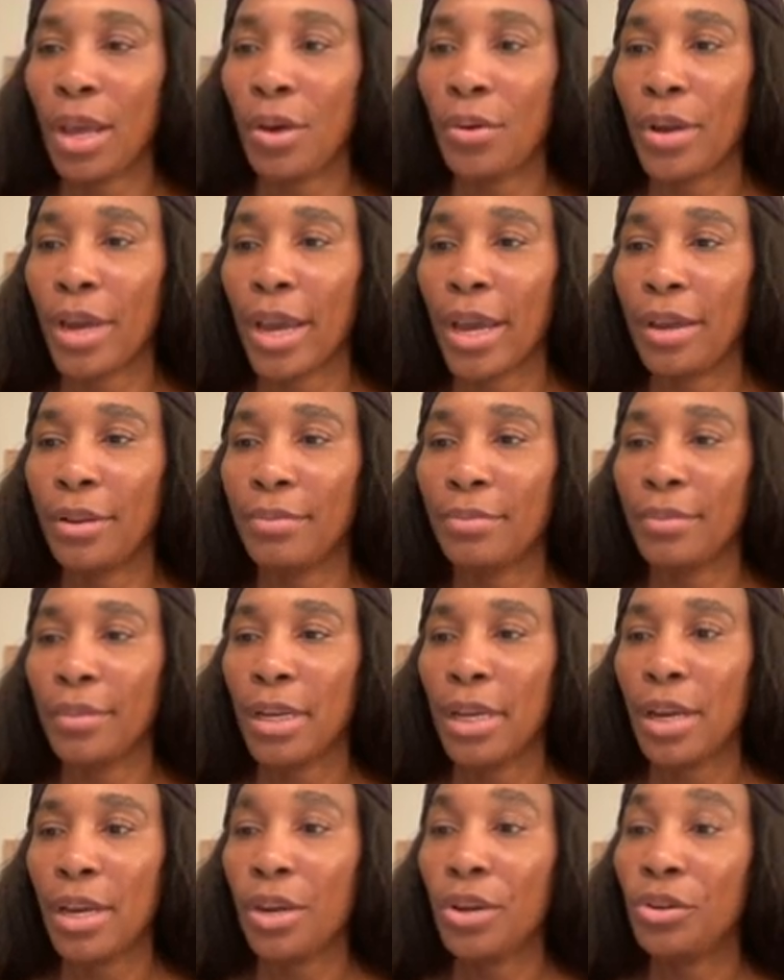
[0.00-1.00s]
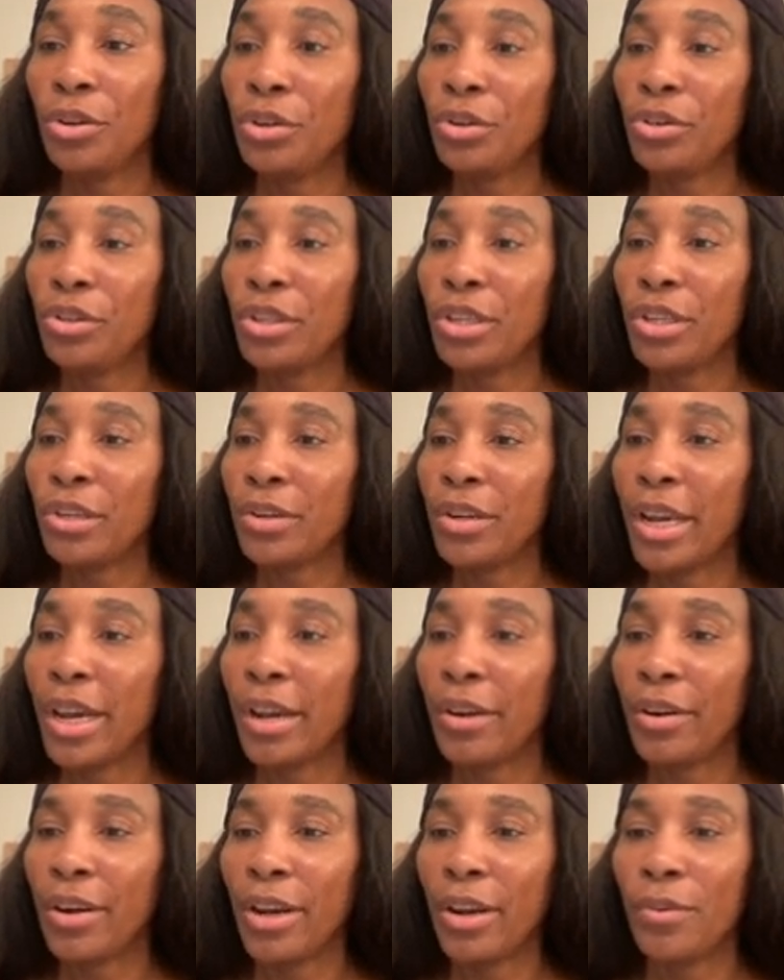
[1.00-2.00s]
Okay, do you still
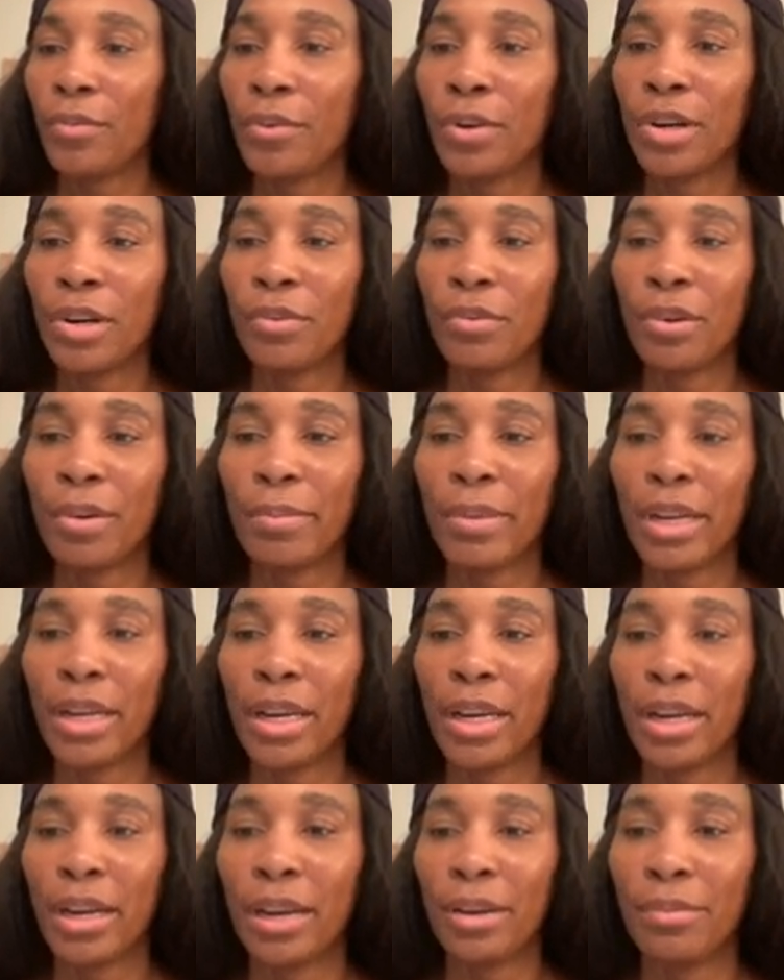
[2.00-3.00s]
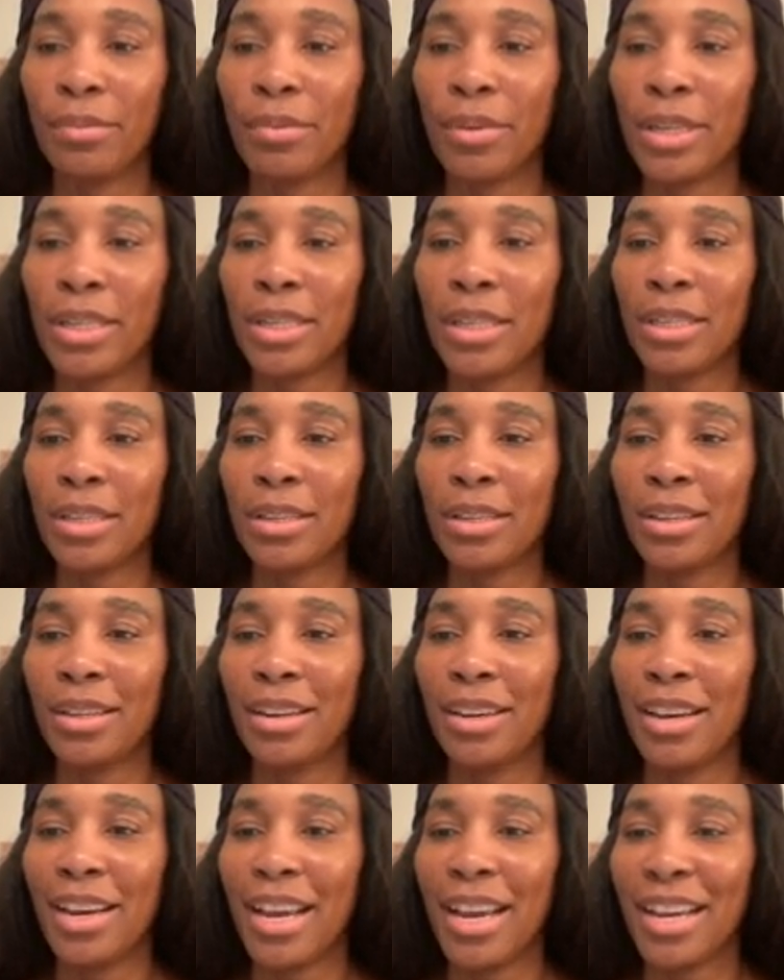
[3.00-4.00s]
carry your Wonder Woman line? What's
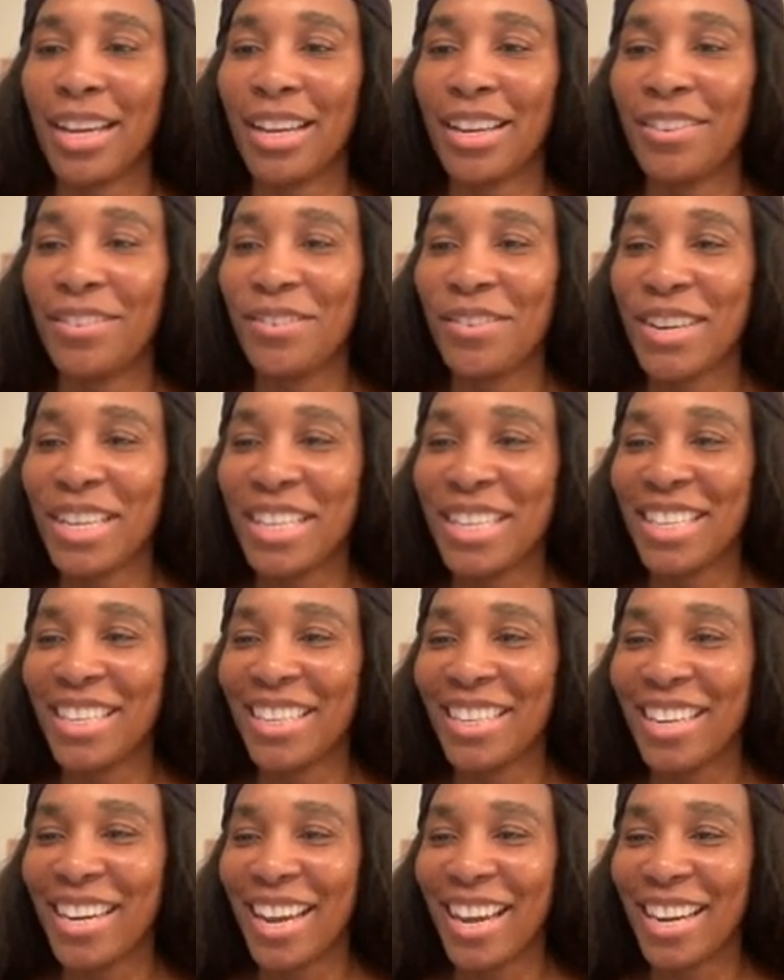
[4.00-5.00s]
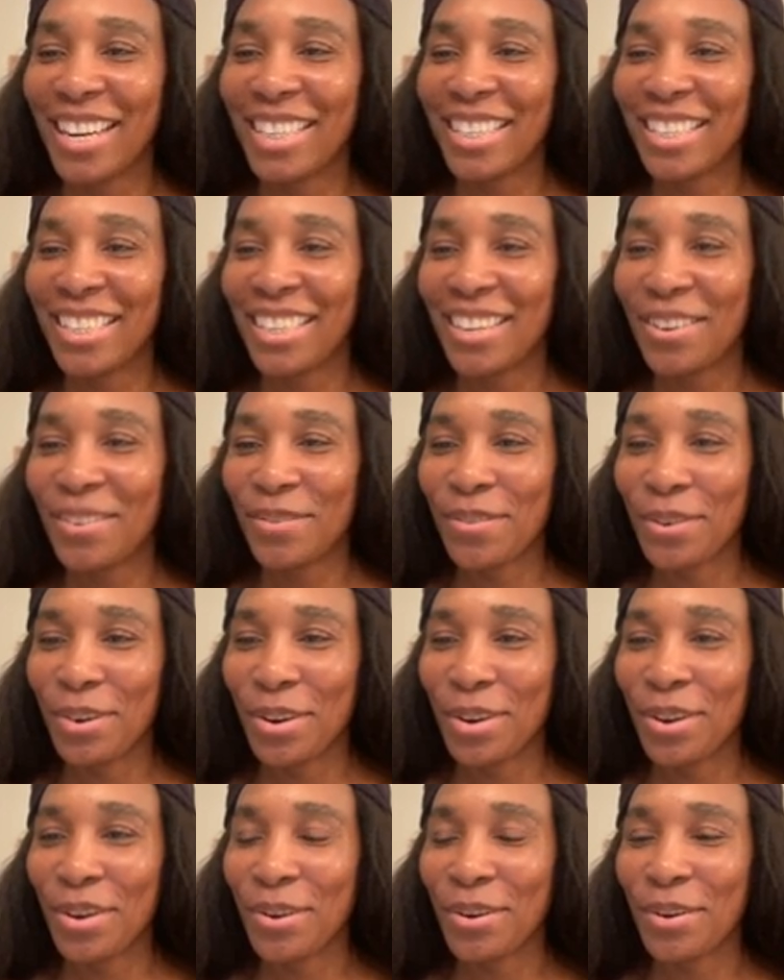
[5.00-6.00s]
next
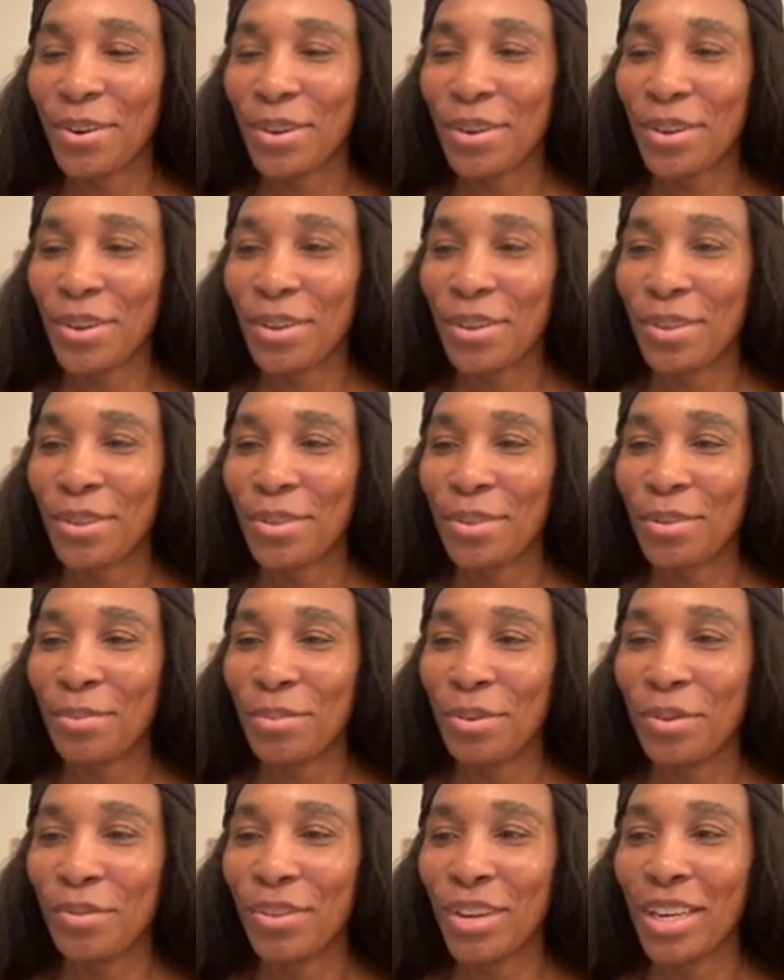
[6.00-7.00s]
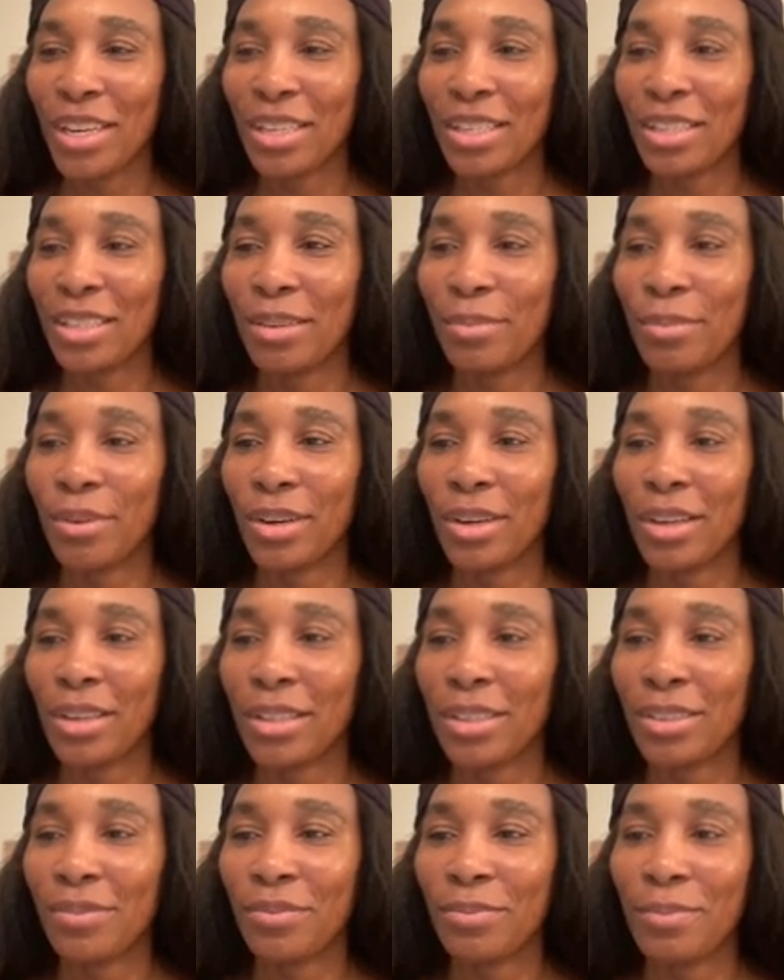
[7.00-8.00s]
for the movie in December?
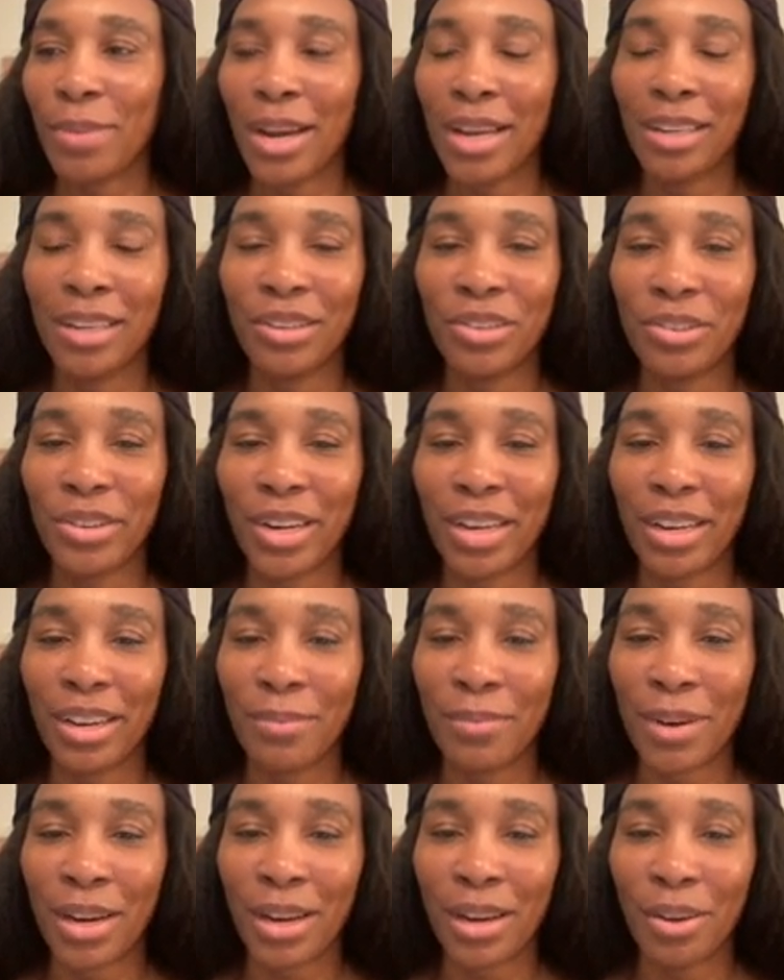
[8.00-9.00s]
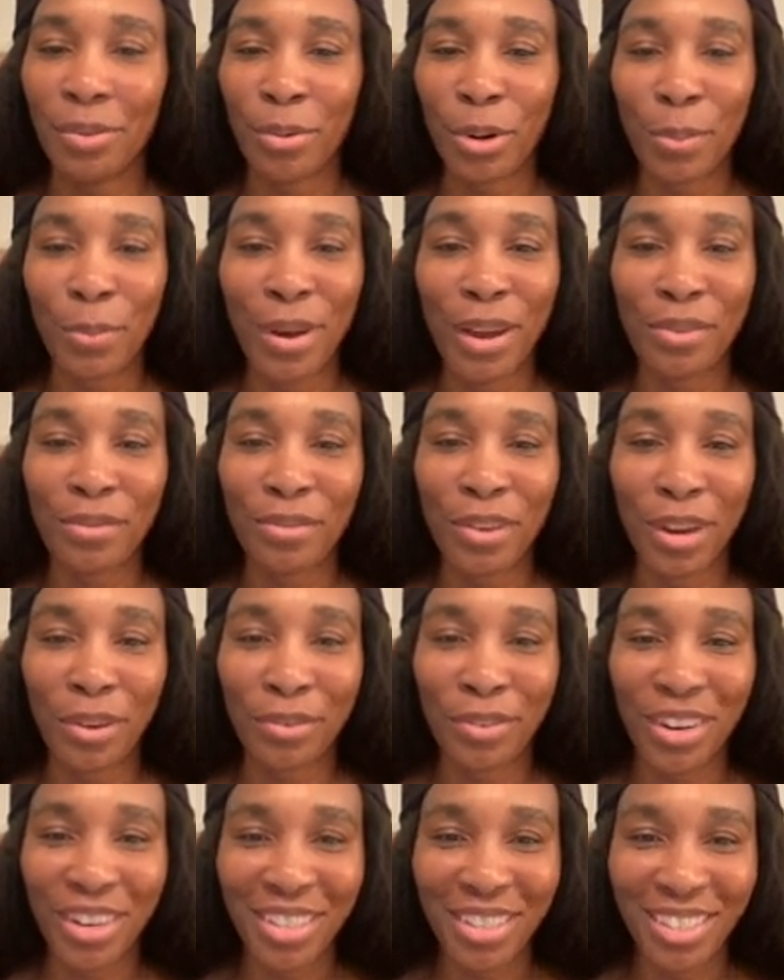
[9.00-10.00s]
It's by Mandrea Imani, one of my
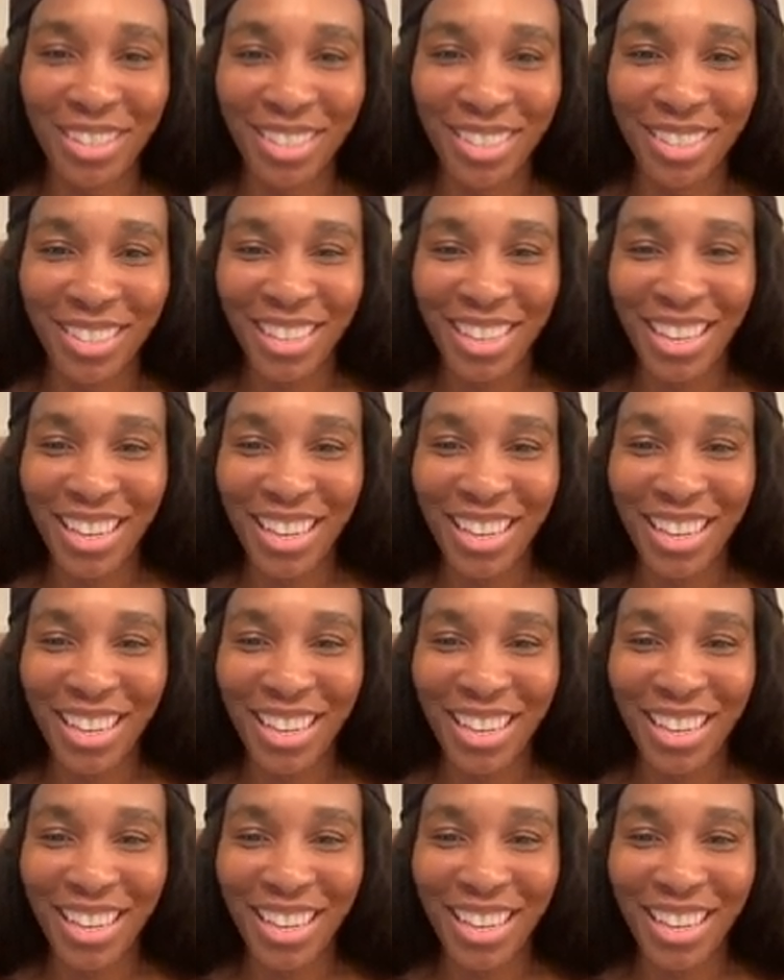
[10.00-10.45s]
favorites.